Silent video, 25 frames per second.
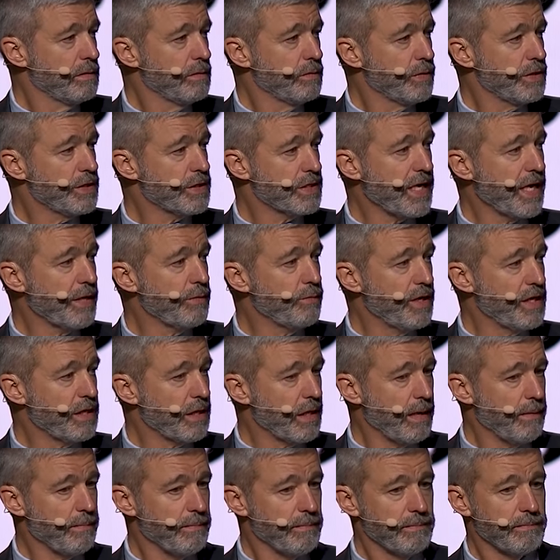we stay with
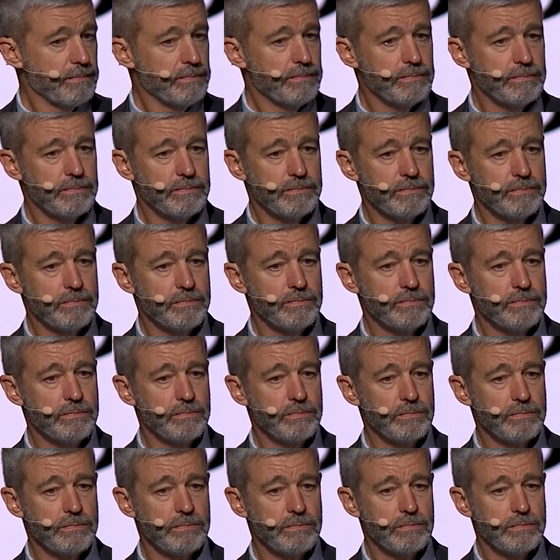Him,
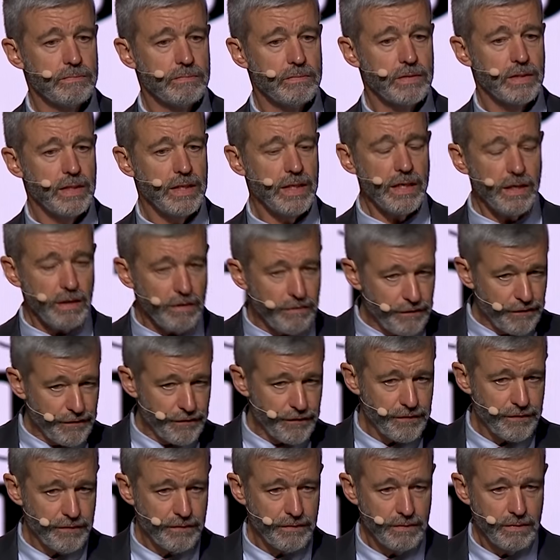
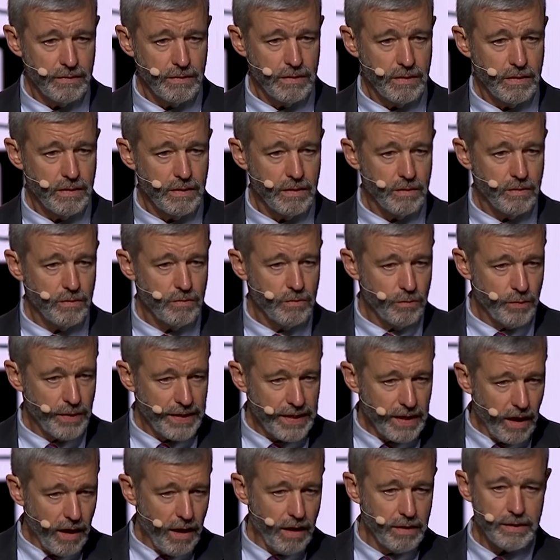if
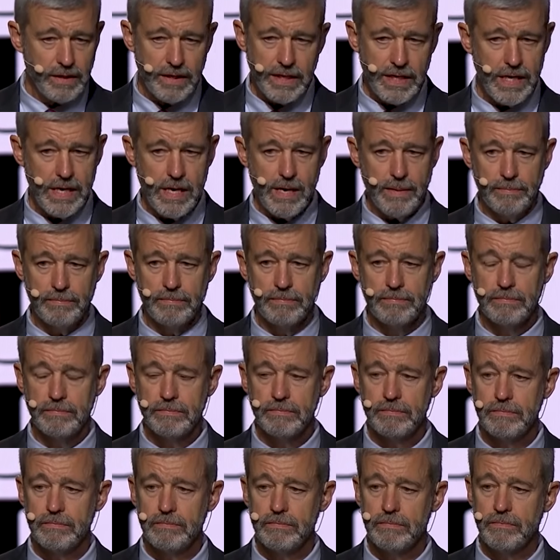we honor Him,
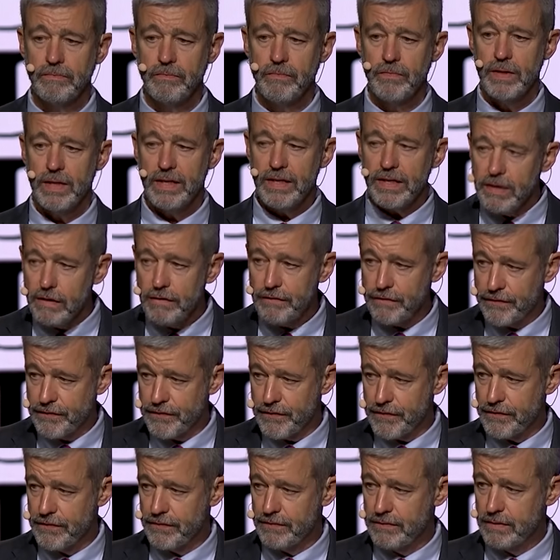
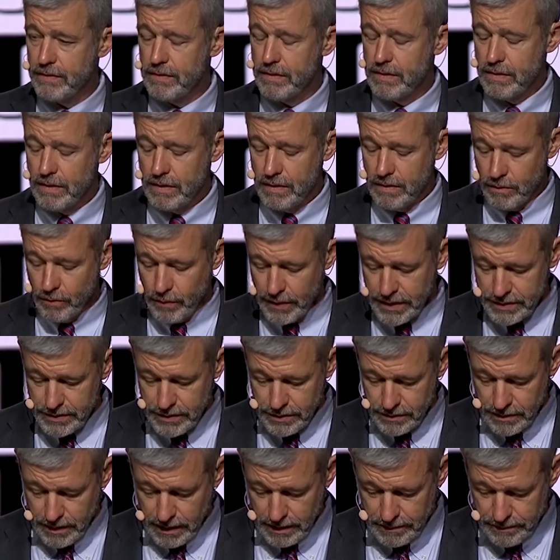if we
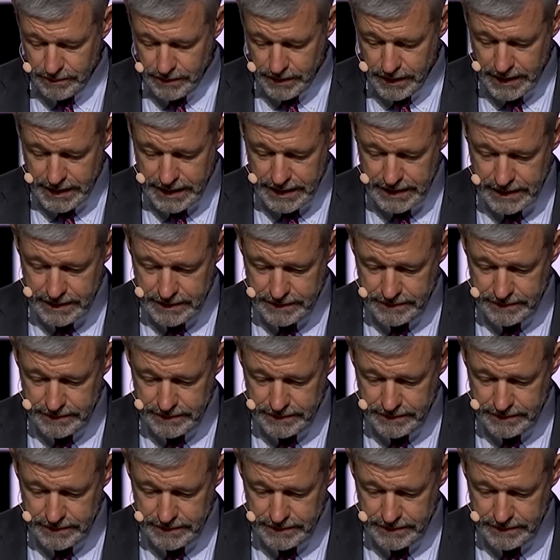do not break.